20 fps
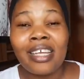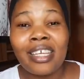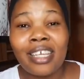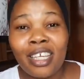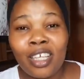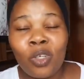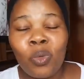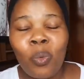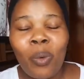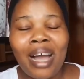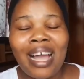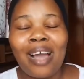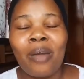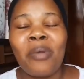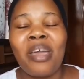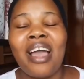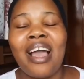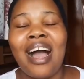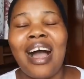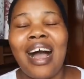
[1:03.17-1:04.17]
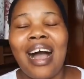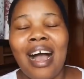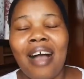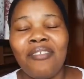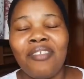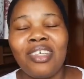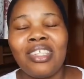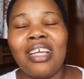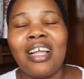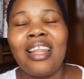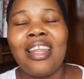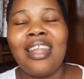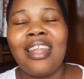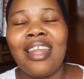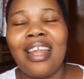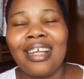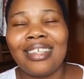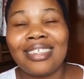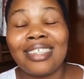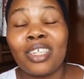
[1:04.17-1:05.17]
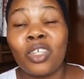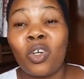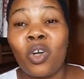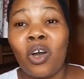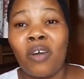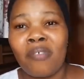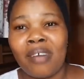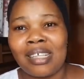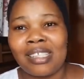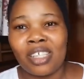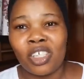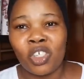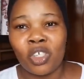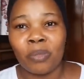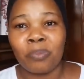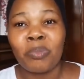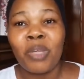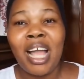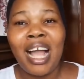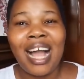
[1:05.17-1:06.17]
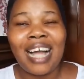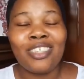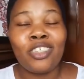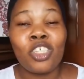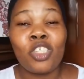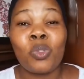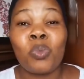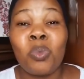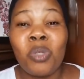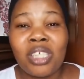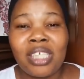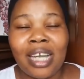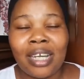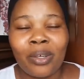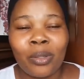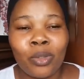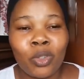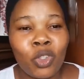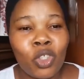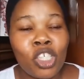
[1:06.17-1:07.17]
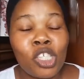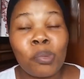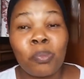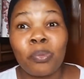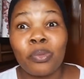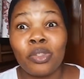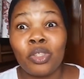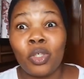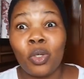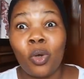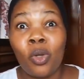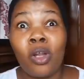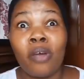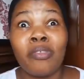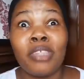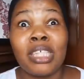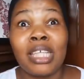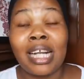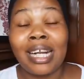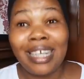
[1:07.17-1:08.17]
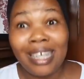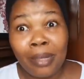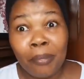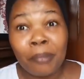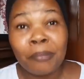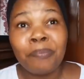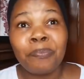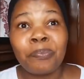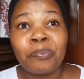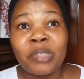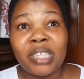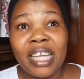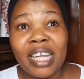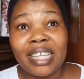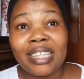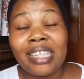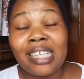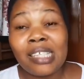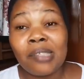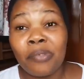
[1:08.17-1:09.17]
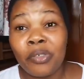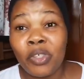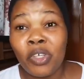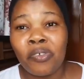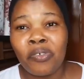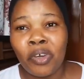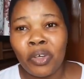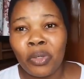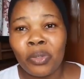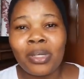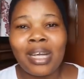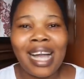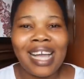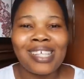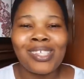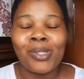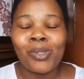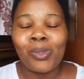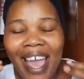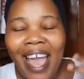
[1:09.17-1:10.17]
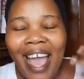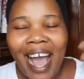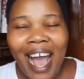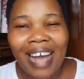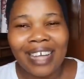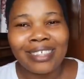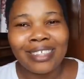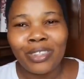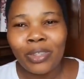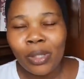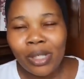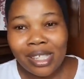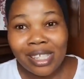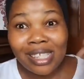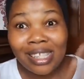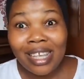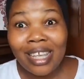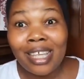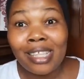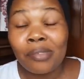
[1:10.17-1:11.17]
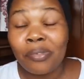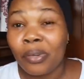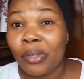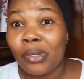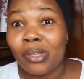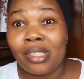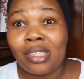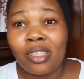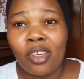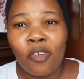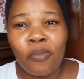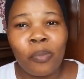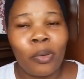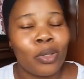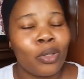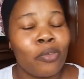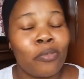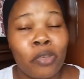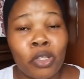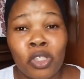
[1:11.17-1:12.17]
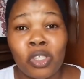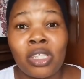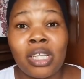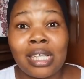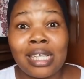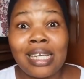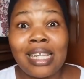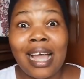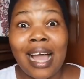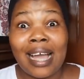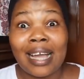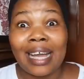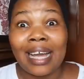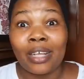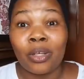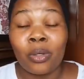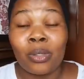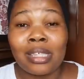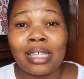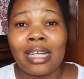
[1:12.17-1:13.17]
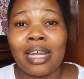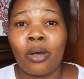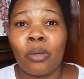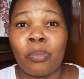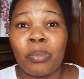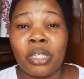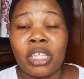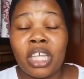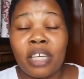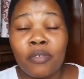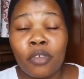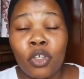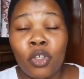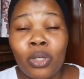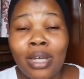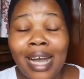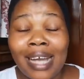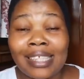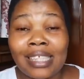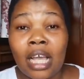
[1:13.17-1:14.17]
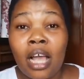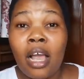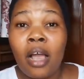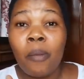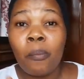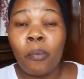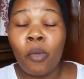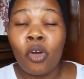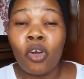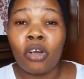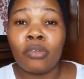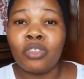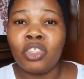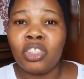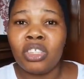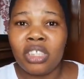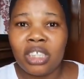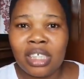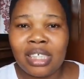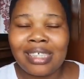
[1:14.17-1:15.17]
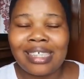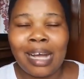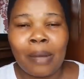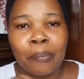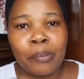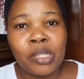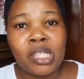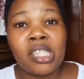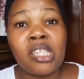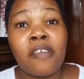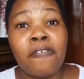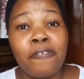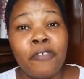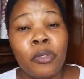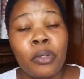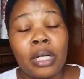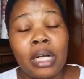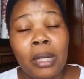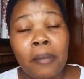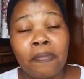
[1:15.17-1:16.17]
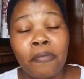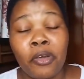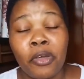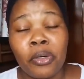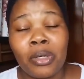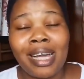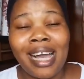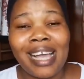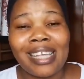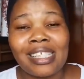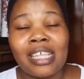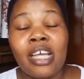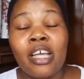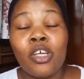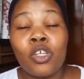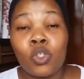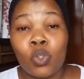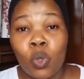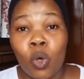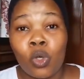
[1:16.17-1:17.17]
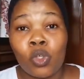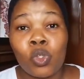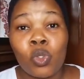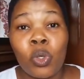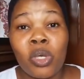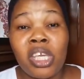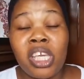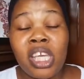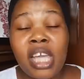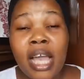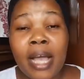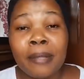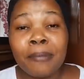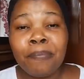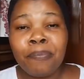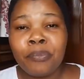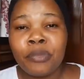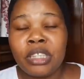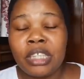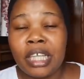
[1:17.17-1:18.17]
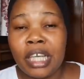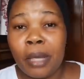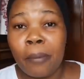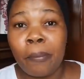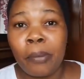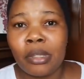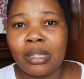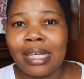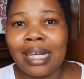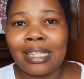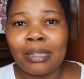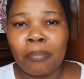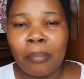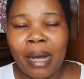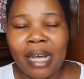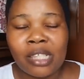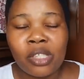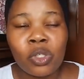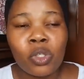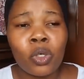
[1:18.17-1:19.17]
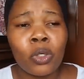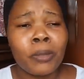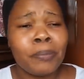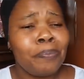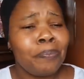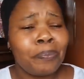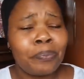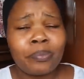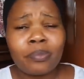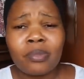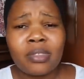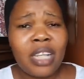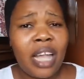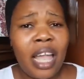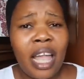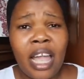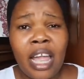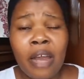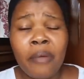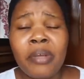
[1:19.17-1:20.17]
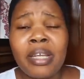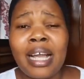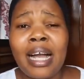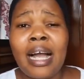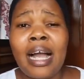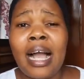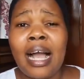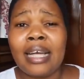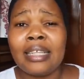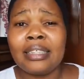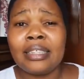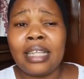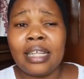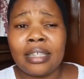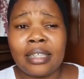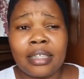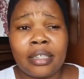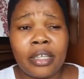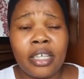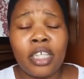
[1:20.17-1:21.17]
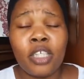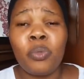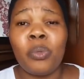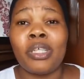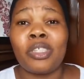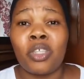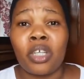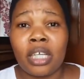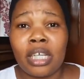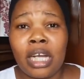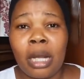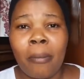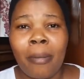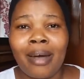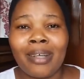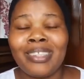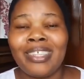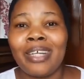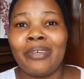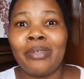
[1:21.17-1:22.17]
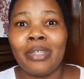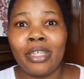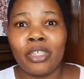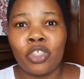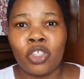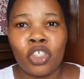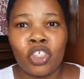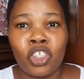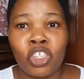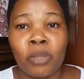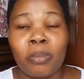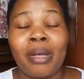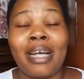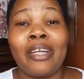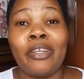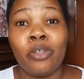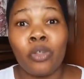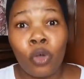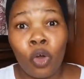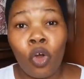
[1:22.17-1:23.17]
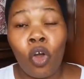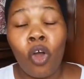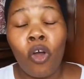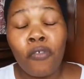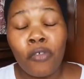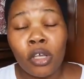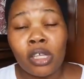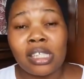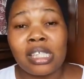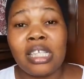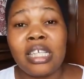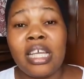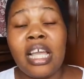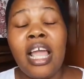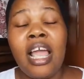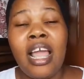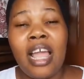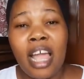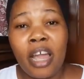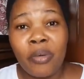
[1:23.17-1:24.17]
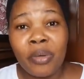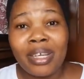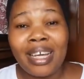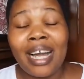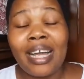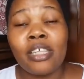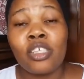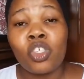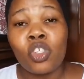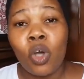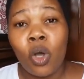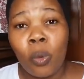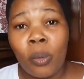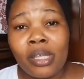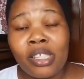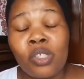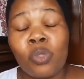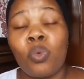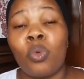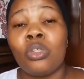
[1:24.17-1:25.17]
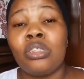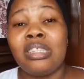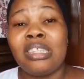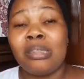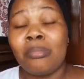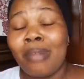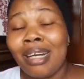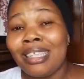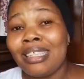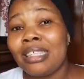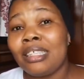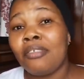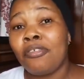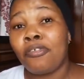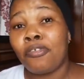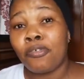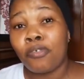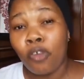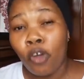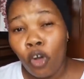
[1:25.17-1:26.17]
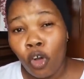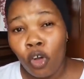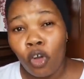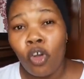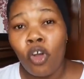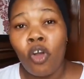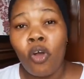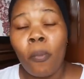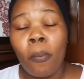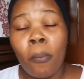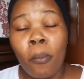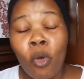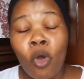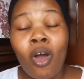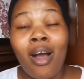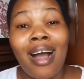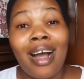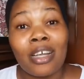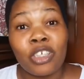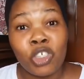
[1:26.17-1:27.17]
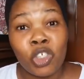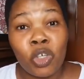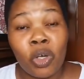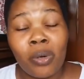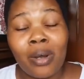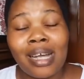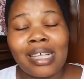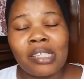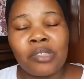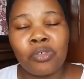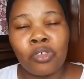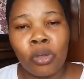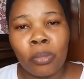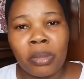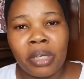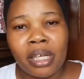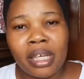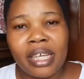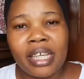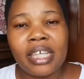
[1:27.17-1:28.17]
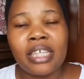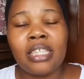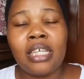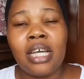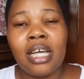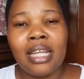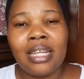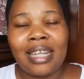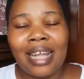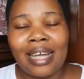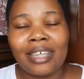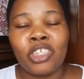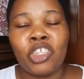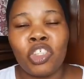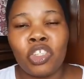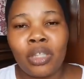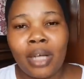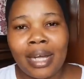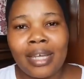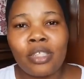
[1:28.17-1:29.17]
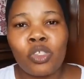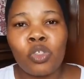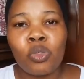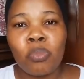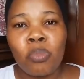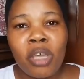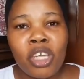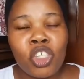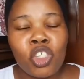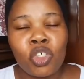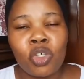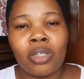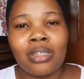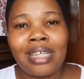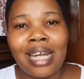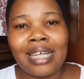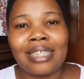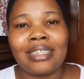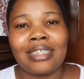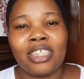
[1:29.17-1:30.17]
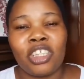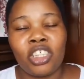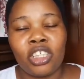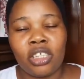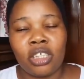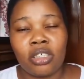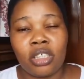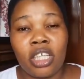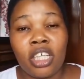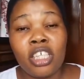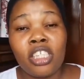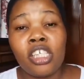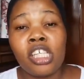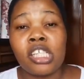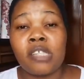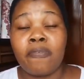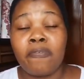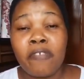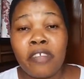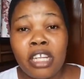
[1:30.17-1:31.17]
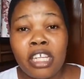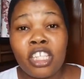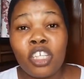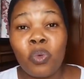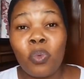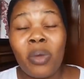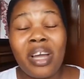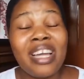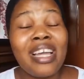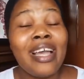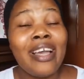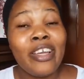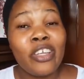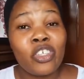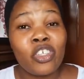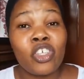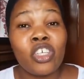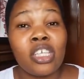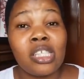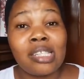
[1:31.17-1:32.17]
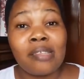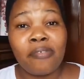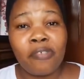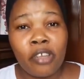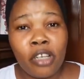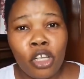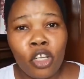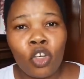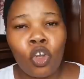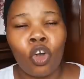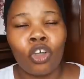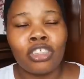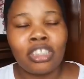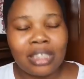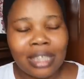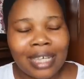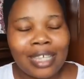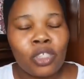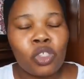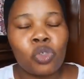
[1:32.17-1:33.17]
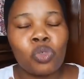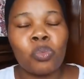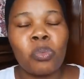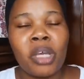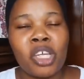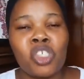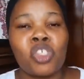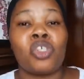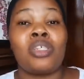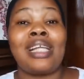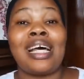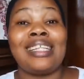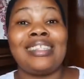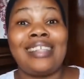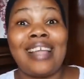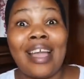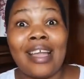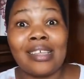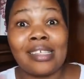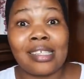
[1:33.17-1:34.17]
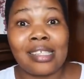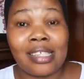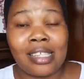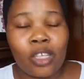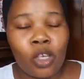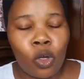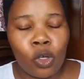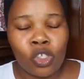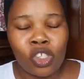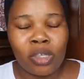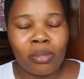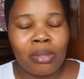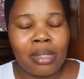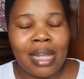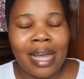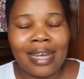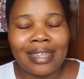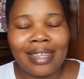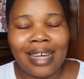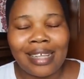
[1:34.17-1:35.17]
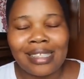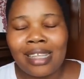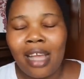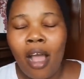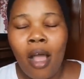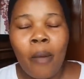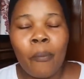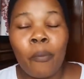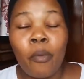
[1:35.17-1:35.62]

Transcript: Kidwire were having a lengthy conversation. I just wish I could just put the whole of the clip in this video for you guys to and just see it for yourself, but unfortunately I cannot, and I'll be giving you guys more of the gist and putting a few clips for you guys to also hear the important part. So Erica and Kid were talking about their relationship, and you know, obviously Erica is always the one demanding for more assurance from Kid, like trying to make sure that she, Kid is feeling the way she is feeling, or trying to make sure that they are in sync or something like that.